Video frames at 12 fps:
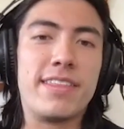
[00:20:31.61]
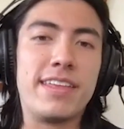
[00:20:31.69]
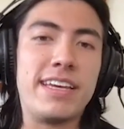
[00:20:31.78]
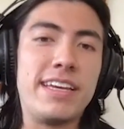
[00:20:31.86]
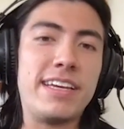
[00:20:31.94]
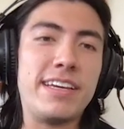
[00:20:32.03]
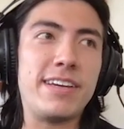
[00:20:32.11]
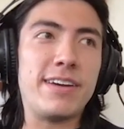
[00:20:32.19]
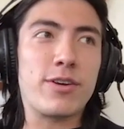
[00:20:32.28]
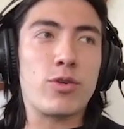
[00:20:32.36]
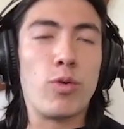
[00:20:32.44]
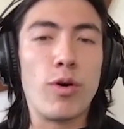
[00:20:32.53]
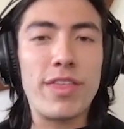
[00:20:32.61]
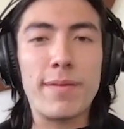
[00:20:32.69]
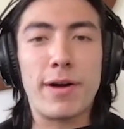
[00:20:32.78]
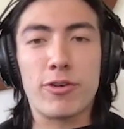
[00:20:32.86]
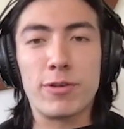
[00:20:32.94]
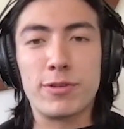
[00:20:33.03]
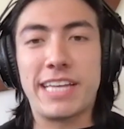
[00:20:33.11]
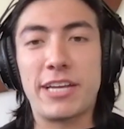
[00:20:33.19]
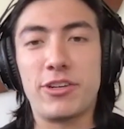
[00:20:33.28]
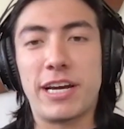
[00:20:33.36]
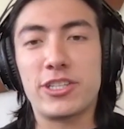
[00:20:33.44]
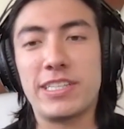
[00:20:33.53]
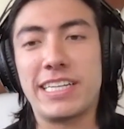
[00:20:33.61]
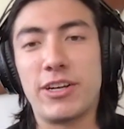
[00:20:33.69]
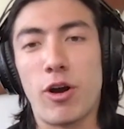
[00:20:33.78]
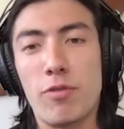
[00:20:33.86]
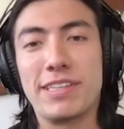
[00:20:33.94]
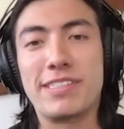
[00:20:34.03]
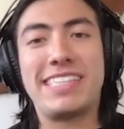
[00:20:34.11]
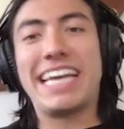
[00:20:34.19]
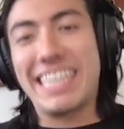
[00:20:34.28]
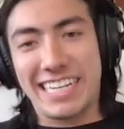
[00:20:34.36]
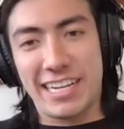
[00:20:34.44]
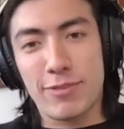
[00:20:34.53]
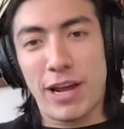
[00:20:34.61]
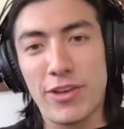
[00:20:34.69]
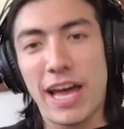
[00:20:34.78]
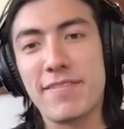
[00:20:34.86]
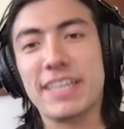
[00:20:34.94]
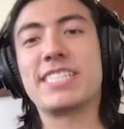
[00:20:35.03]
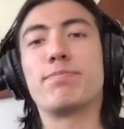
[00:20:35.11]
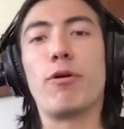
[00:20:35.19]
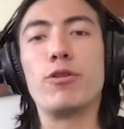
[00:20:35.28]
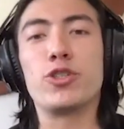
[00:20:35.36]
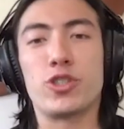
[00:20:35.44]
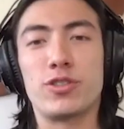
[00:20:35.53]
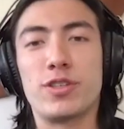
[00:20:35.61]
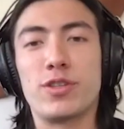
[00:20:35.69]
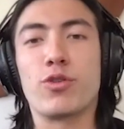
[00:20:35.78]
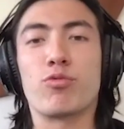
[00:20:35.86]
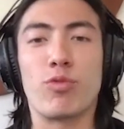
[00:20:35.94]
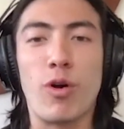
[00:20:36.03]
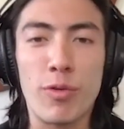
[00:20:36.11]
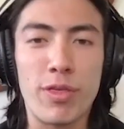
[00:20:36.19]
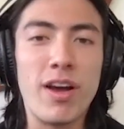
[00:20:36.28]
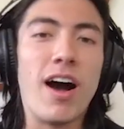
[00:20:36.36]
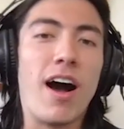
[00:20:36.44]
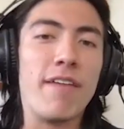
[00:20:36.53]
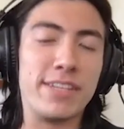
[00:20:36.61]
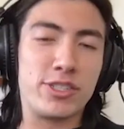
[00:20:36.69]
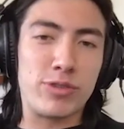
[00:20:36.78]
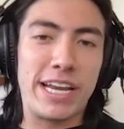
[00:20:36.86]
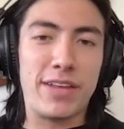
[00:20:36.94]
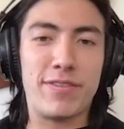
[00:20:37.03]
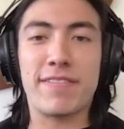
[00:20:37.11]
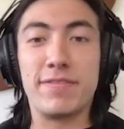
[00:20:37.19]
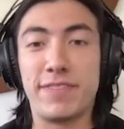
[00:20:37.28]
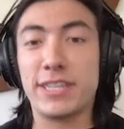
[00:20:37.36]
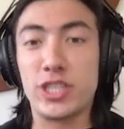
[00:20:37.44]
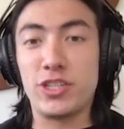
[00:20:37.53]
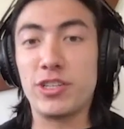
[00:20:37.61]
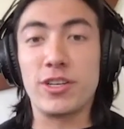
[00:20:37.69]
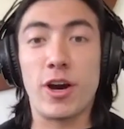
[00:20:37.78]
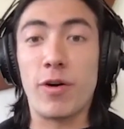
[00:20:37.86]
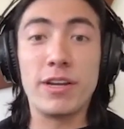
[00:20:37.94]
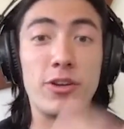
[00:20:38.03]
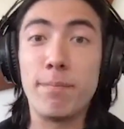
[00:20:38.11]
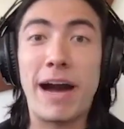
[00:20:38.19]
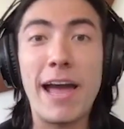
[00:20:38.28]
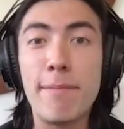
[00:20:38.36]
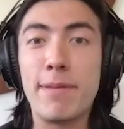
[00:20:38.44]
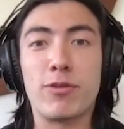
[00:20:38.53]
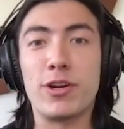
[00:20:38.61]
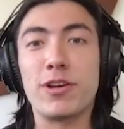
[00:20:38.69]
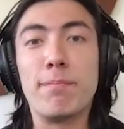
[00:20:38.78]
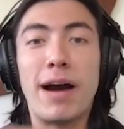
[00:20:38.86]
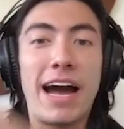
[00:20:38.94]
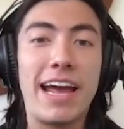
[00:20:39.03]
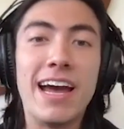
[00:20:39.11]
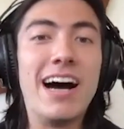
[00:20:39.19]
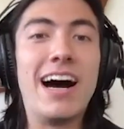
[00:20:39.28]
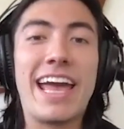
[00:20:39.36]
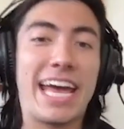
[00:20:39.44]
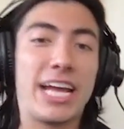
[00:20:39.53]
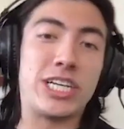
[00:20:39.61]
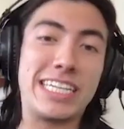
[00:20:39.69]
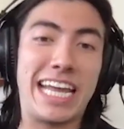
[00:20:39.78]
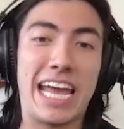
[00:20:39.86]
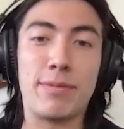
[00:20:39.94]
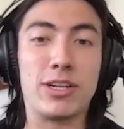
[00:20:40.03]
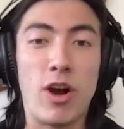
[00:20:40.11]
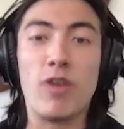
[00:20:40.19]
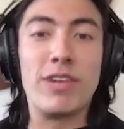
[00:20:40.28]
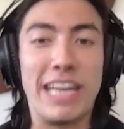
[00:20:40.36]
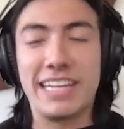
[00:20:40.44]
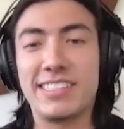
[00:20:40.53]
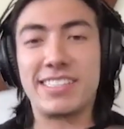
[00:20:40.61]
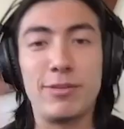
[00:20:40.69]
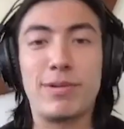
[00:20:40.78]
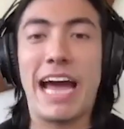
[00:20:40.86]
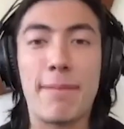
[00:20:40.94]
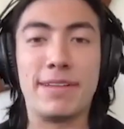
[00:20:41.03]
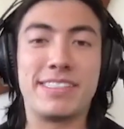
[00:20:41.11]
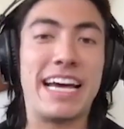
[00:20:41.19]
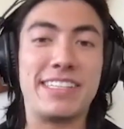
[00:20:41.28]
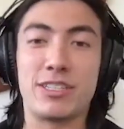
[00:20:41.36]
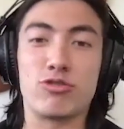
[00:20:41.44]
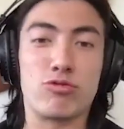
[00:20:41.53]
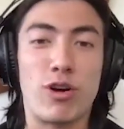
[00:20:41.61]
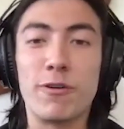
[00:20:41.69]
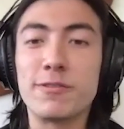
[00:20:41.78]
The cool thing about crypto is that you actually can own a stake in it, right? You have exposure to the growth of this trend. If you have conviction, you can go and you can buy a Bitcoin, you can buy a Handshake name, you can own it and see what happens as it grows.